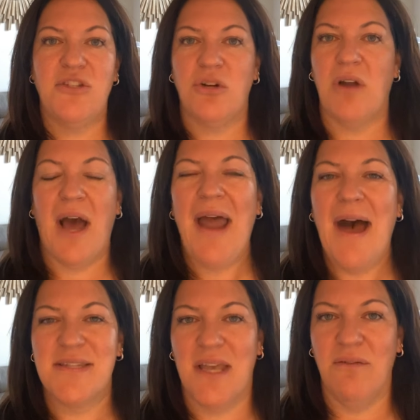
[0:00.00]
you're not
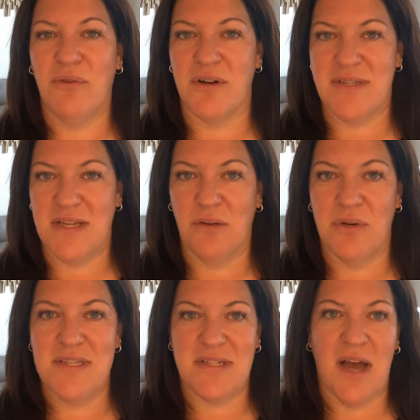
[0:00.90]
asking for
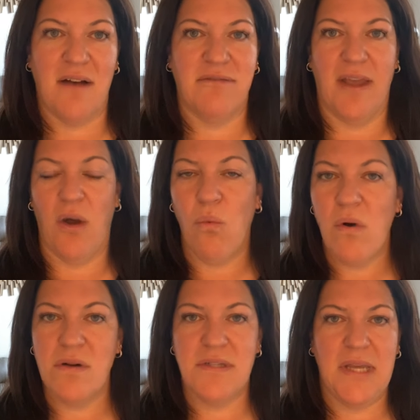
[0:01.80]
auxiliary stuff like a
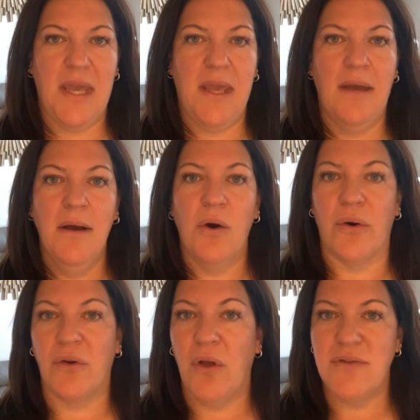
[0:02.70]
warranty or
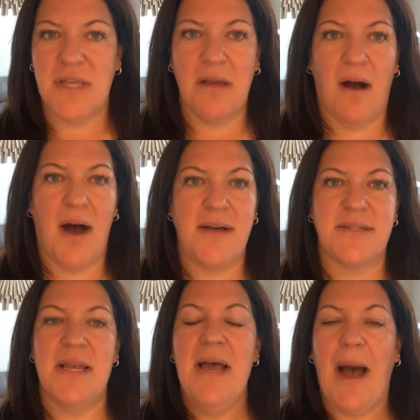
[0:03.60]
closing
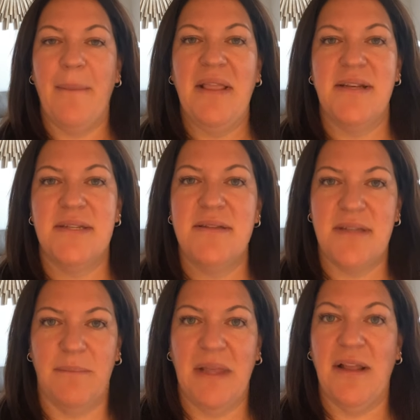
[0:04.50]
costs. I mean, this is
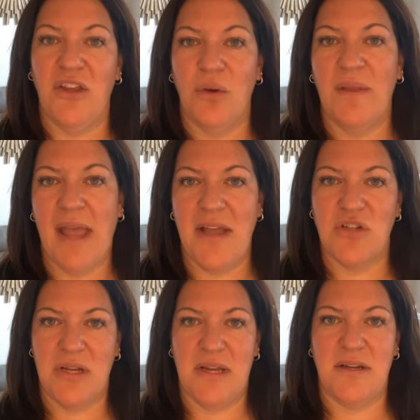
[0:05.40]
something that you and the
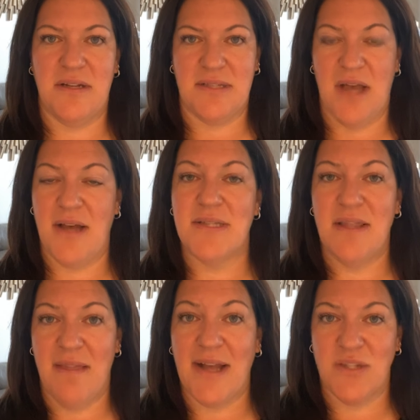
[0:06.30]
agent need to discuss.
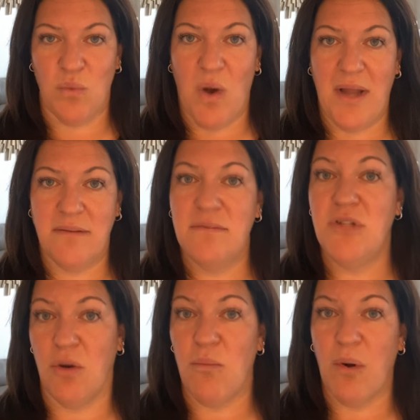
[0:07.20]
That's one,
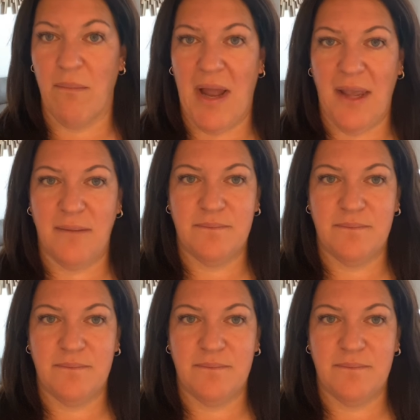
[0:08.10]
so more money.